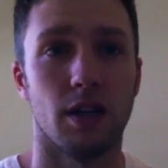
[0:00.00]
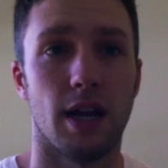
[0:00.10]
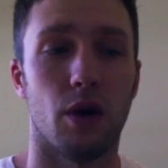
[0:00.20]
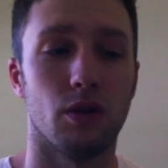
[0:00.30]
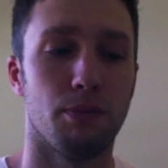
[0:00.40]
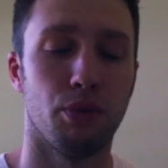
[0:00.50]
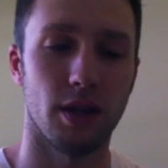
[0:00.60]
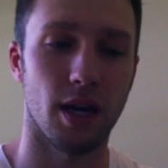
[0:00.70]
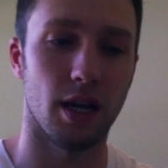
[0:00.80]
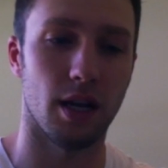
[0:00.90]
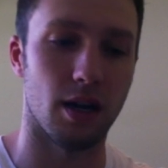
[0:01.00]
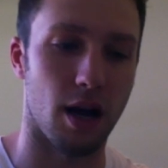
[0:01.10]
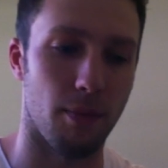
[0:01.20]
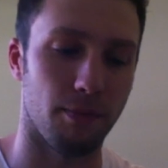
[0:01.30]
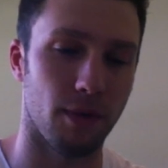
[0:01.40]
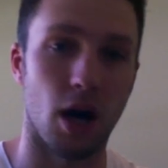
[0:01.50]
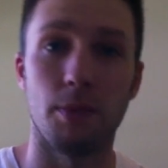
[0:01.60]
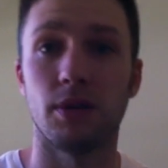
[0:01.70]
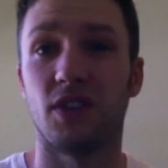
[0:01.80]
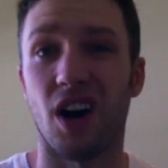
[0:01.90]
Now, to put that in
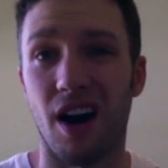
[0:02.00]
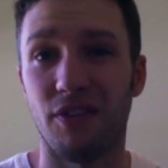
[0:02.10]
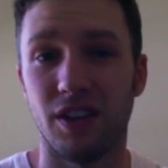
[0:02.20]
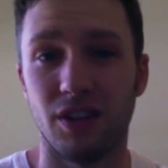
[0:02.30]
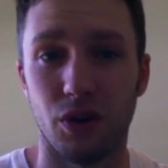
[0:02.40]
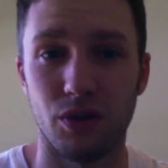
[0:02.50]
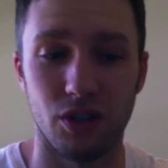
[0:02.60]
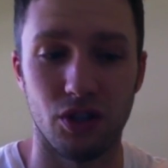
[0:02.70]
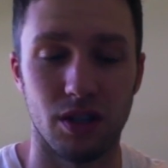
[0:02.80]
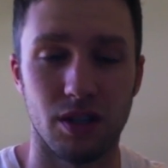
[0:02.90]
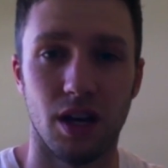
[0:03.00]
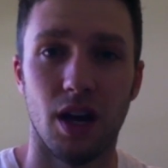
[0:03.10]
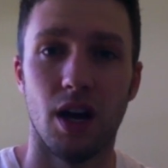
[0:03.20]
cups of coffee dosages,